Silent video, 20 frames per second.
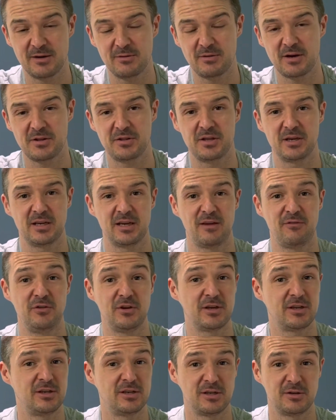I think if you
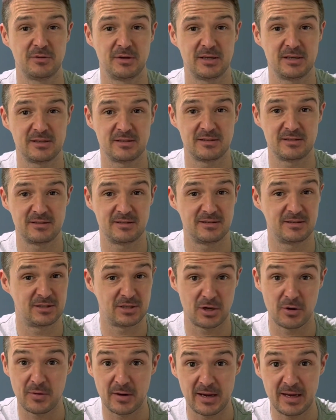can do it,
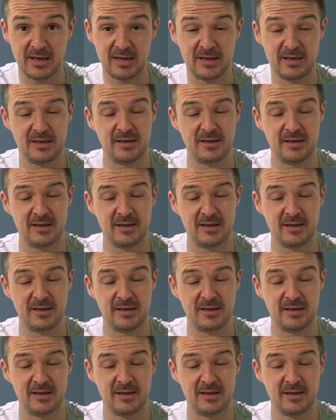do it.